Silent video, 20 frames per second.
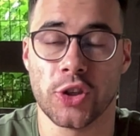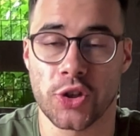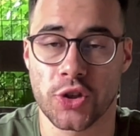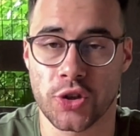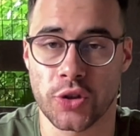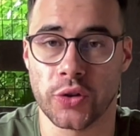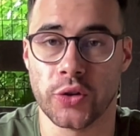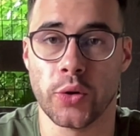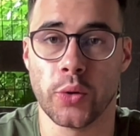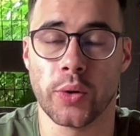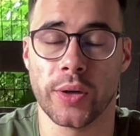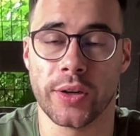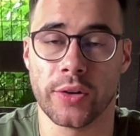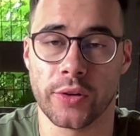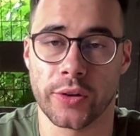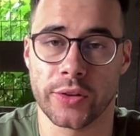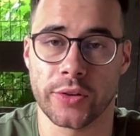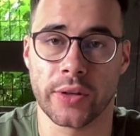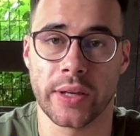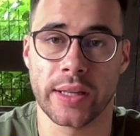should do in
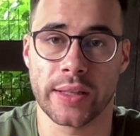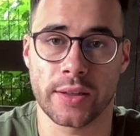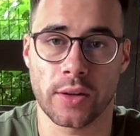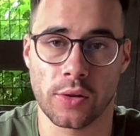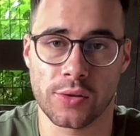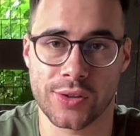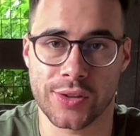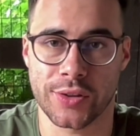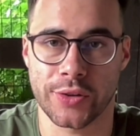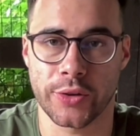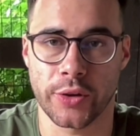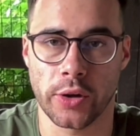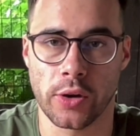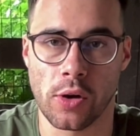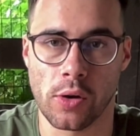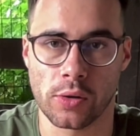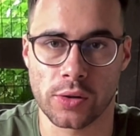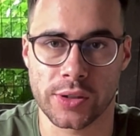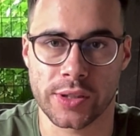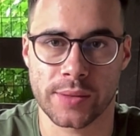order to get closer to your
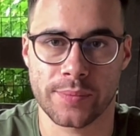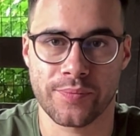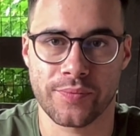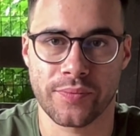goals.